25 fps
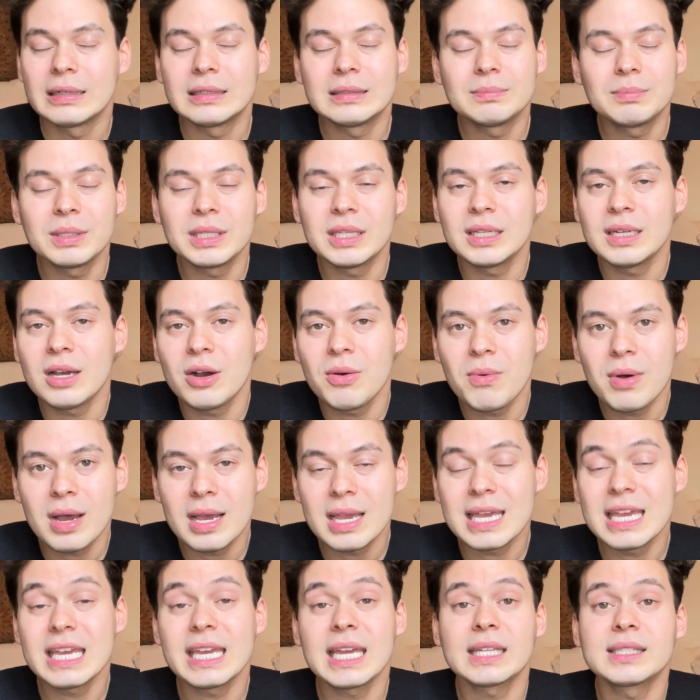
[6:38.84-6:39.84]
But you know
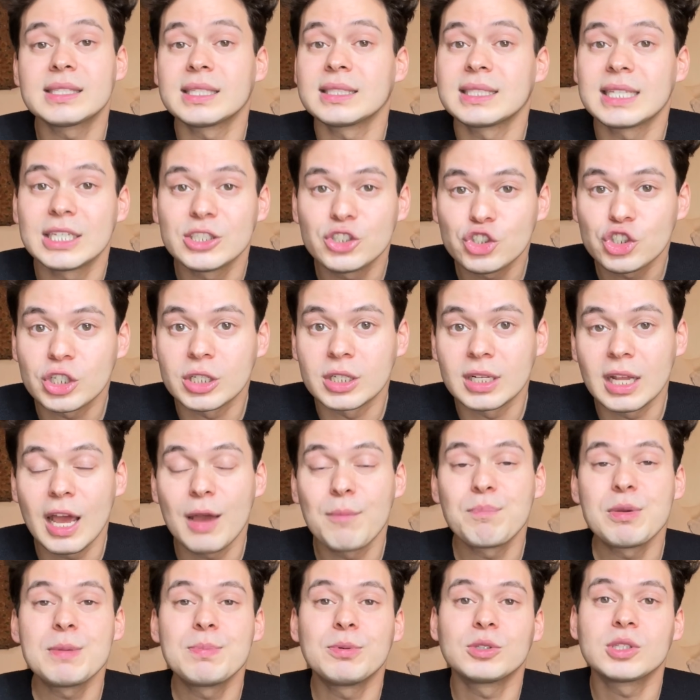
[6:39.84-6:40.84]
what? It gets attention and
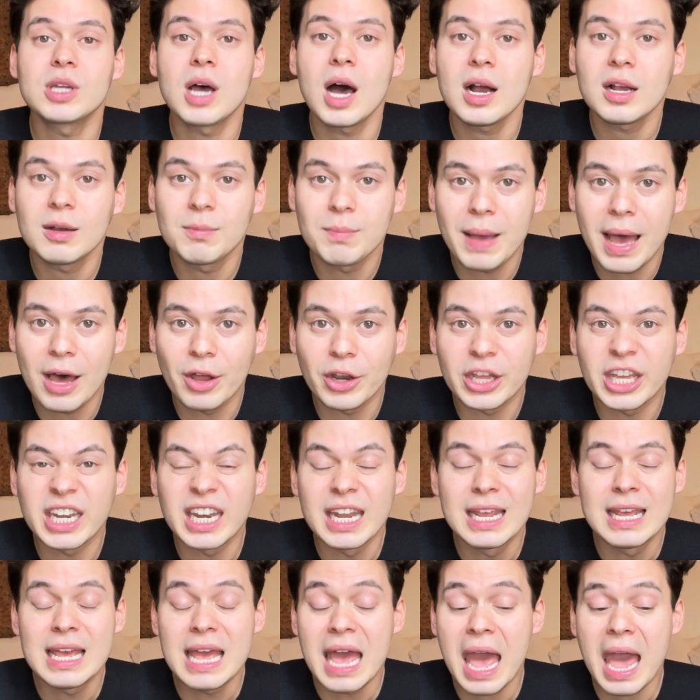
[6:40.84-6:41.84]
people talk about it.
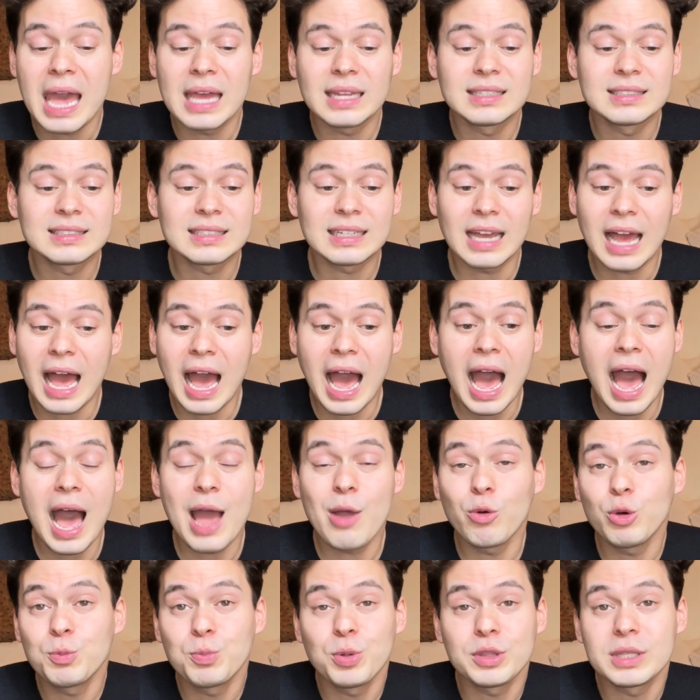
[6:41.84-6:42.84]
And I
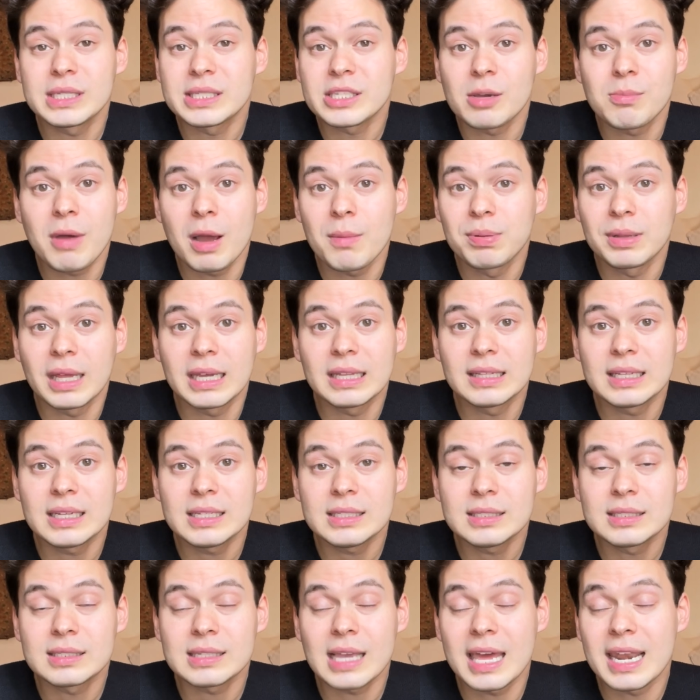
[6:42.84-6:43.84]
would put this on my
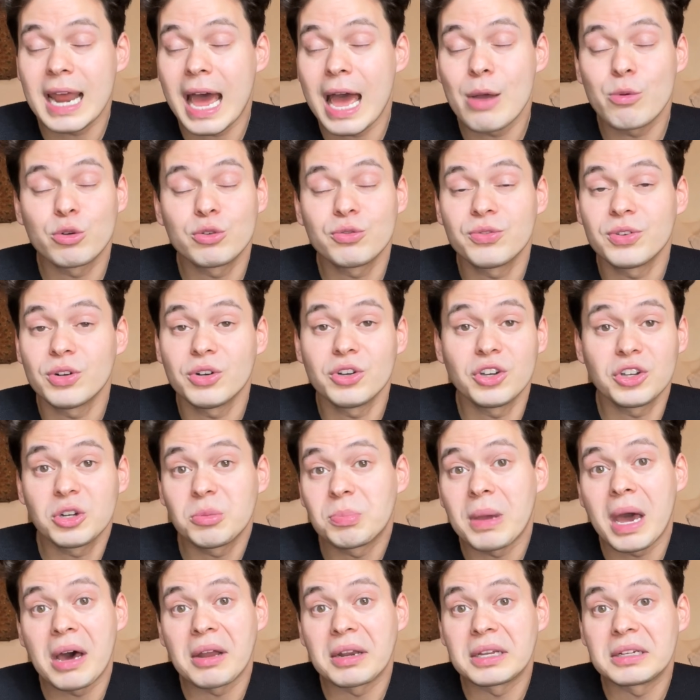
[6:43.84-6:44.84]
playlist and I would feel good
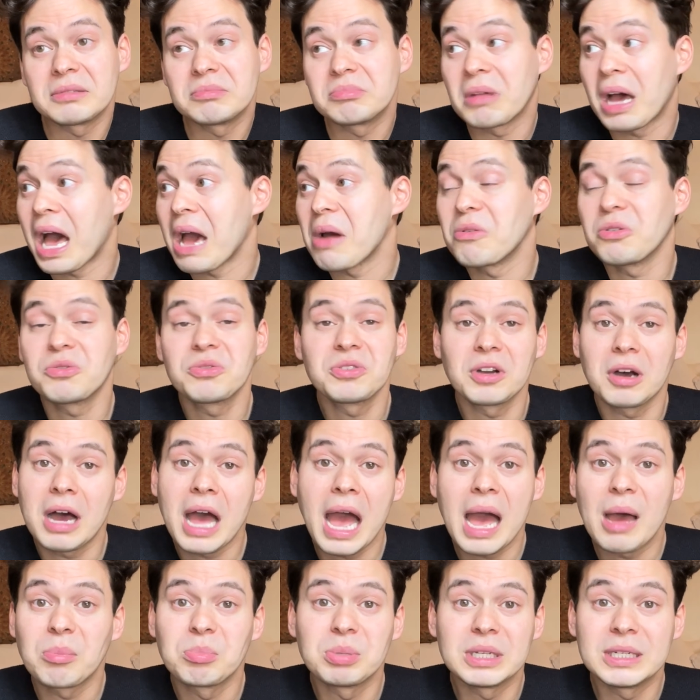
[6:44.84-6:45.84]
about it. I would feel
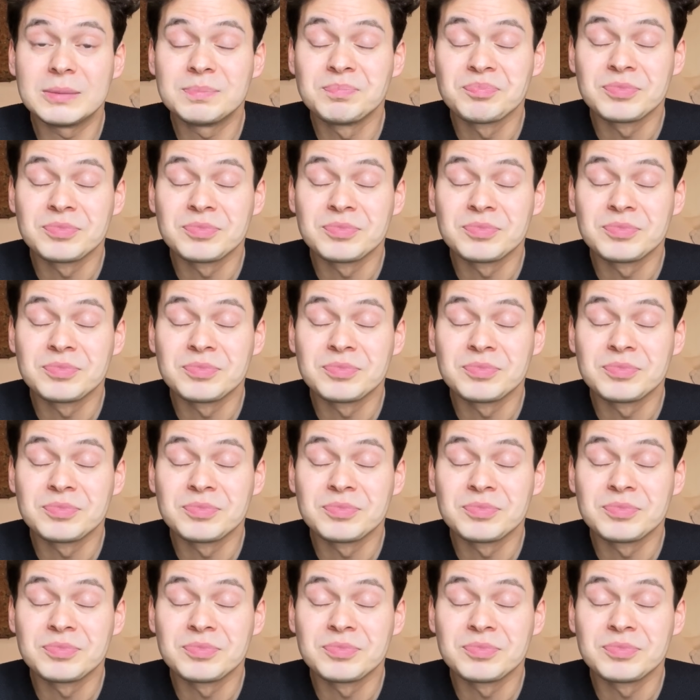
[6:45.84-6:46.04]
happy.